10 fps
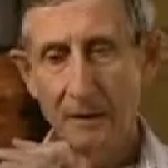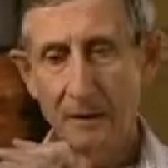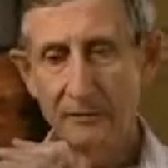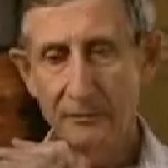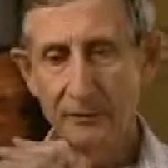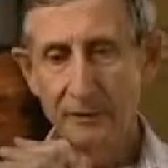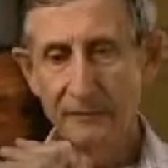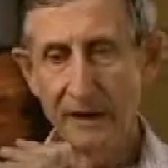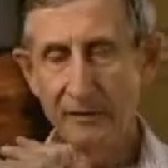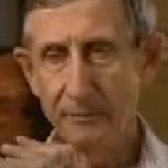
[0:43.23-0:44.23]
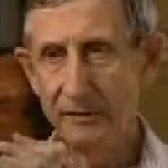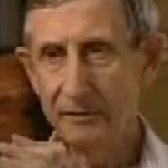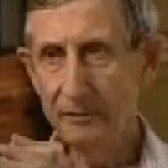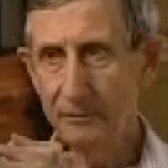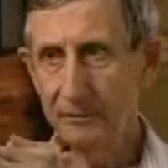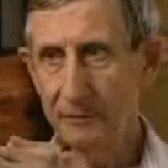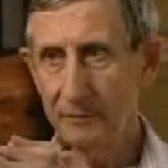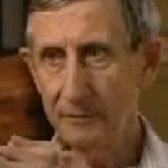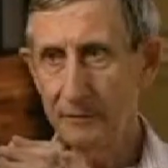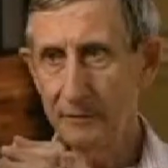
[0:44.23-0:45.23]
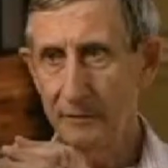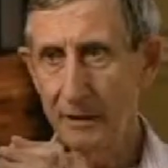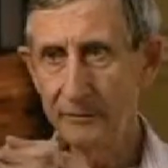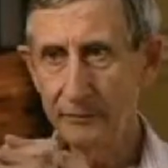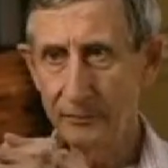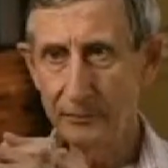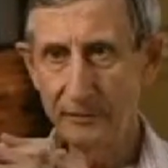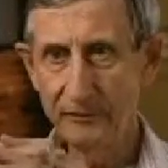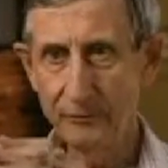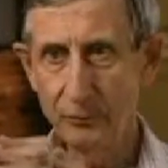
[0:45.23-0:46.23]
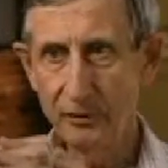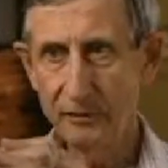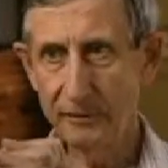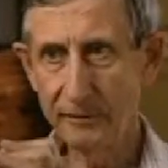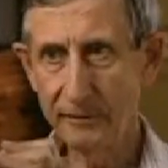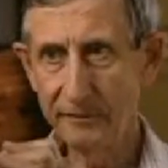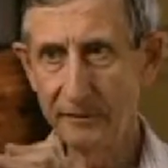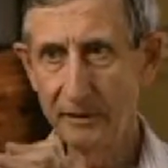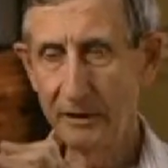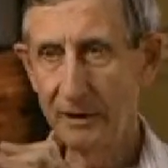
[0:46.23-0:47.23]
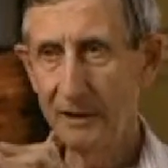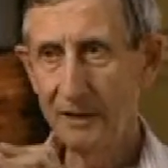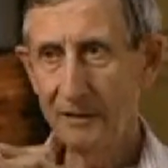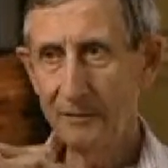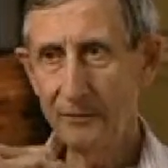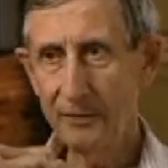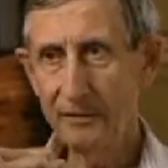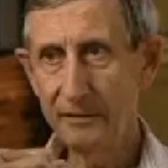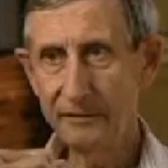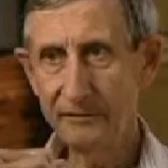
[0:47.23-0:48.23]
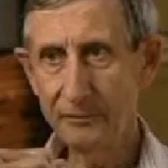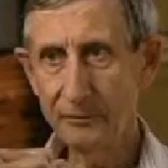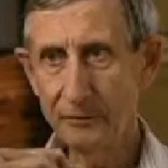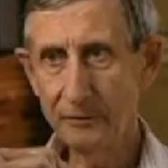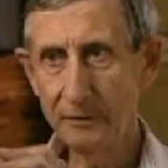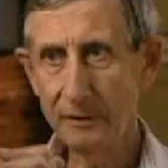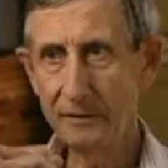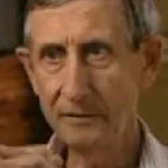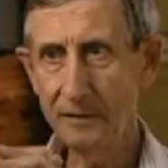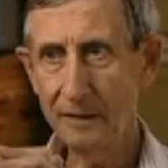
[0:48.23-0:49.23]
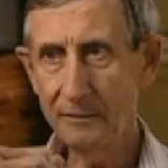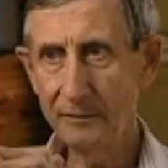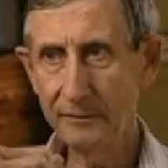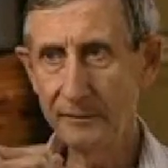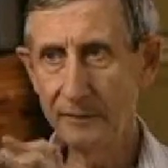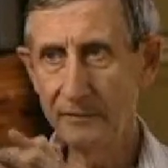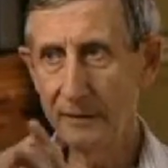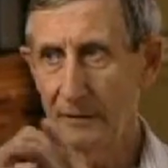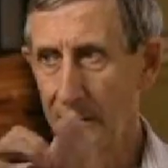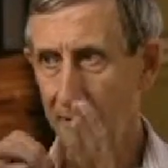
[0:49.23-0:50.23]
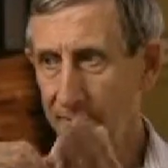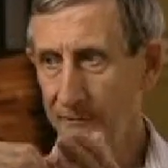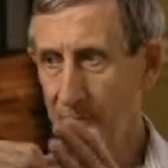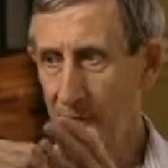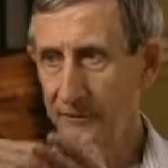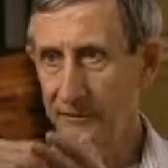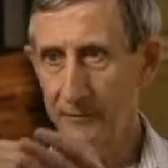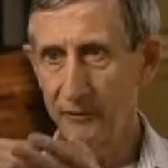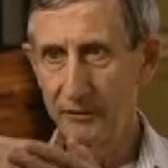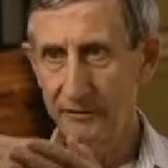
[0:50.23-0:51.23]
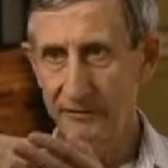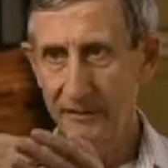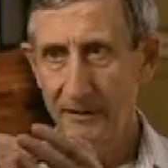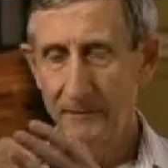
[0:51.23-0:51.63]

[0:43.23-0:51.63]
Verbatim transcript: And so he invited me to go down to Oak Ridge and work on this 20 years ago, and I went there regularly for quite some years